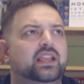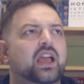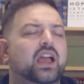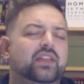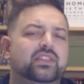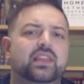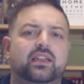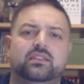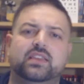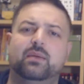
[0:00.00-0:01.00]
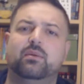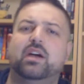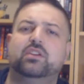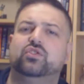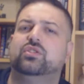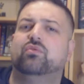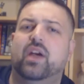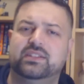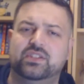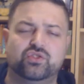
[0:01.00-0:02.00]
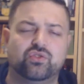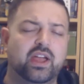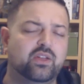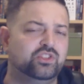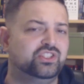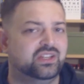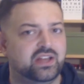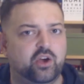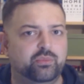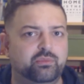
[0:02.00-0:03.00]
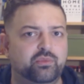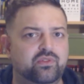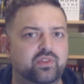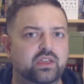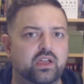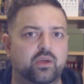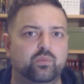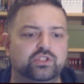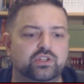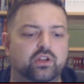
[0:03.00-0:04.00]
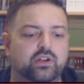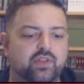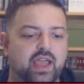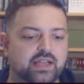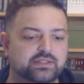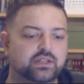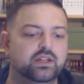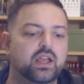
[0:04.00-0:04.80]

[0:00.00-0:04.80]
I think that came about during the writer's strike, which didn't help the movie, which a lot of it hasn't.